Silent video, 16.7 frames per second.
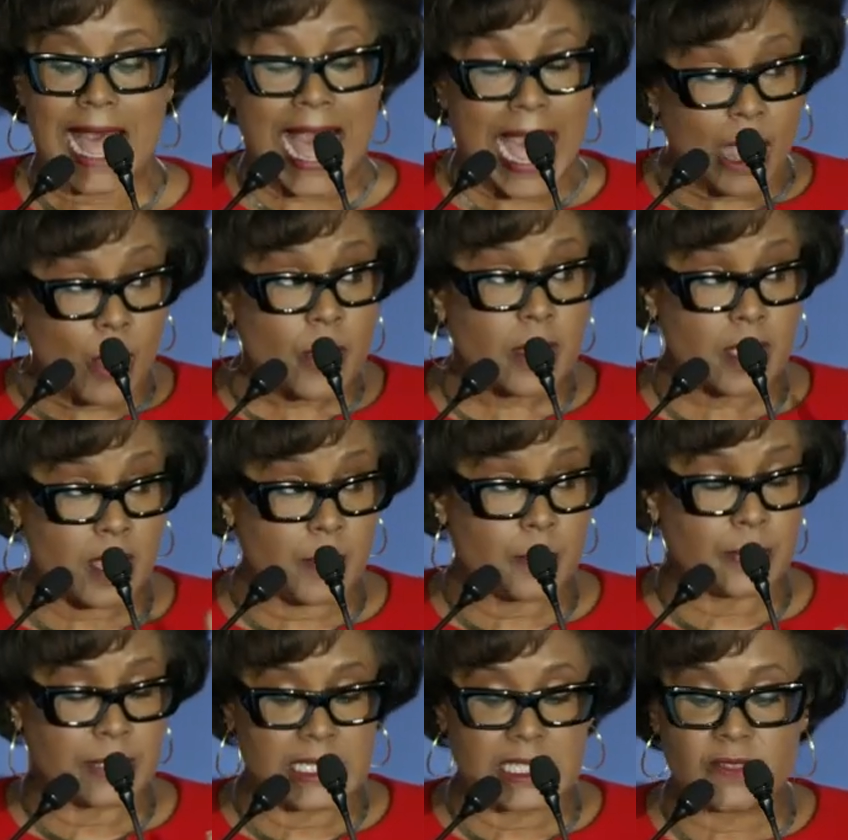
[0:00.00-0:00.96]
our
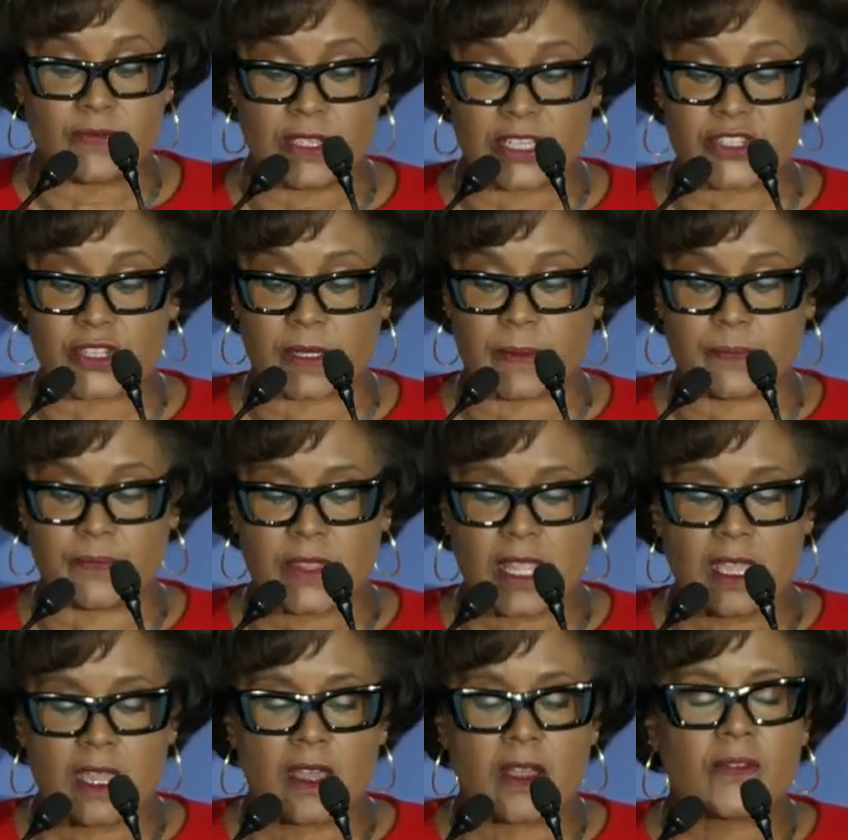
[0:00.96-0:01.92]
company's vision
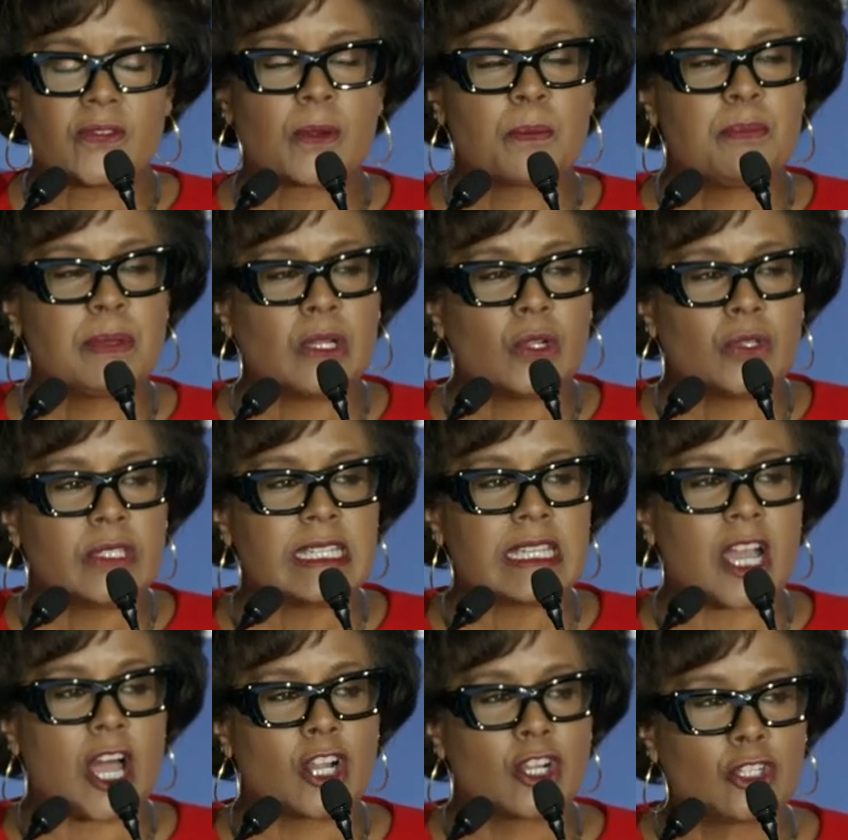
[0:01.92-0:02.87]
for
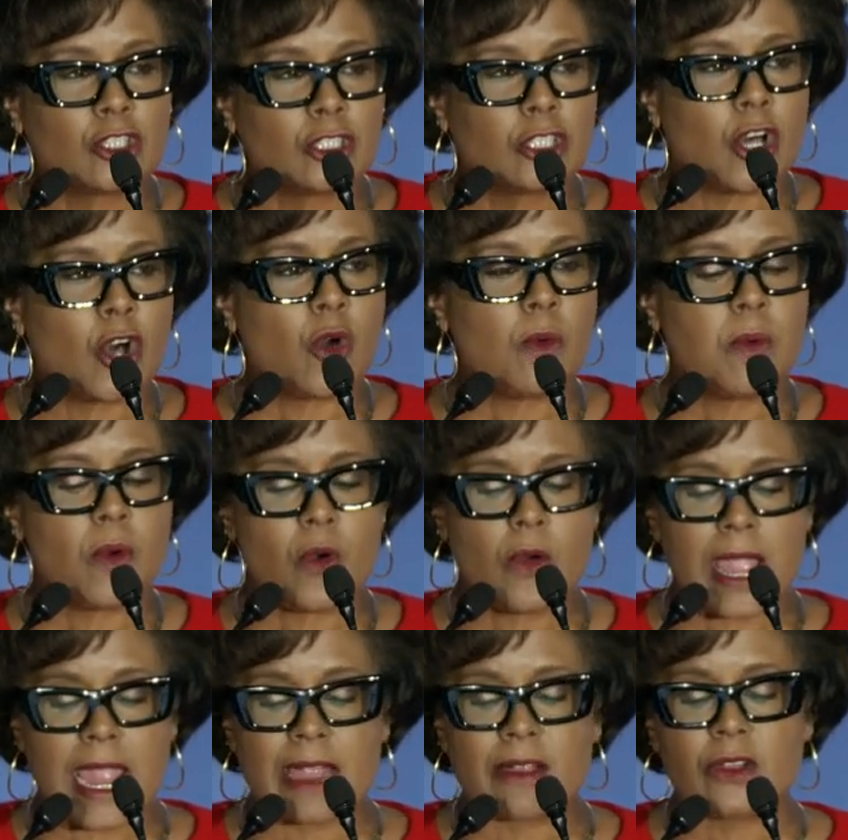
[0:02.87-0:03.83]
building a
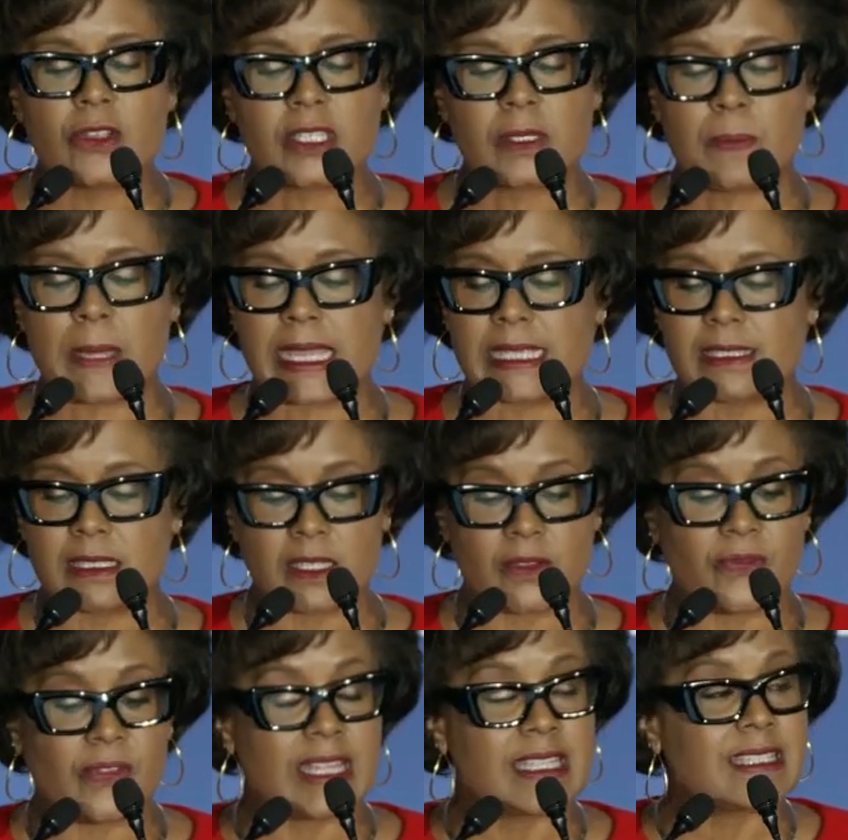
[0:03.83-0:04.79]
global aerospace and
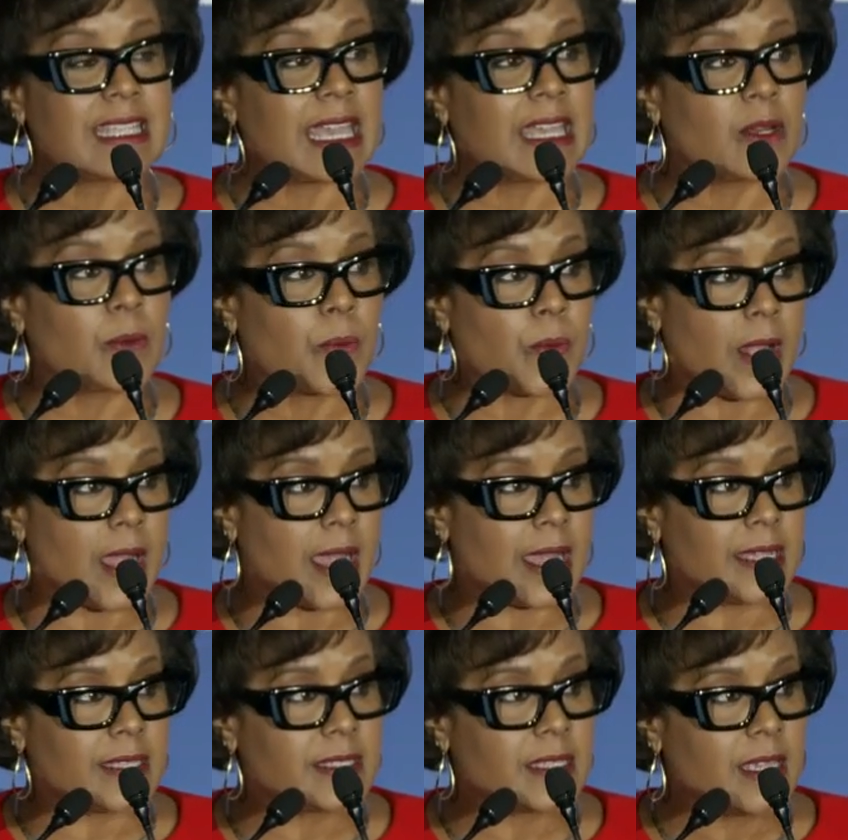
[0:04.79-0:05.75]
defense
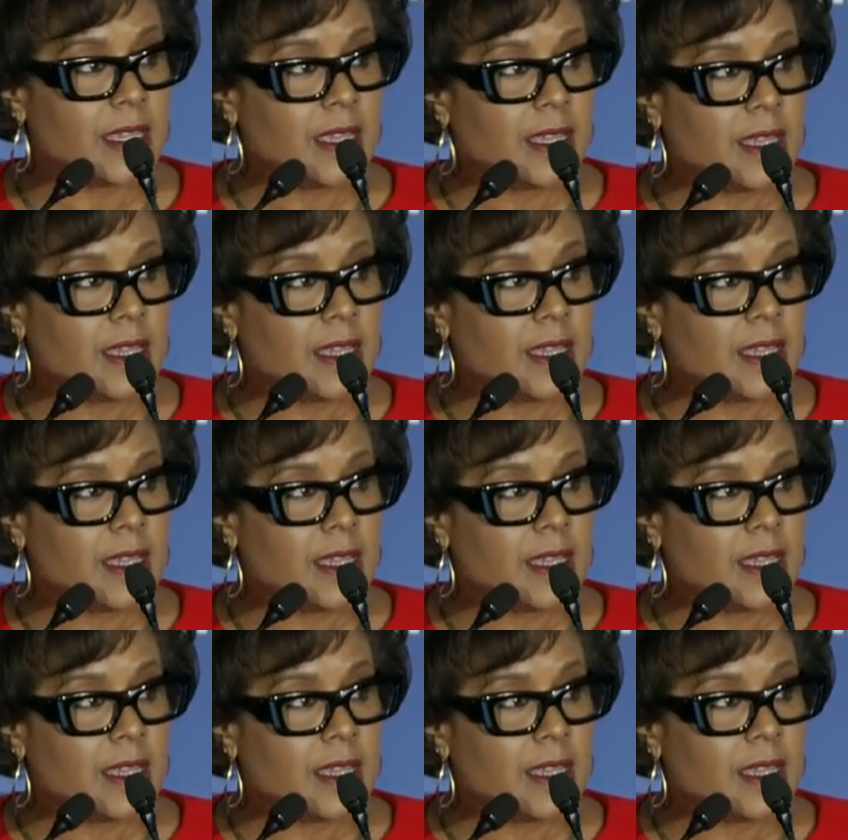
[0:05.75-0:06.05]
enterprise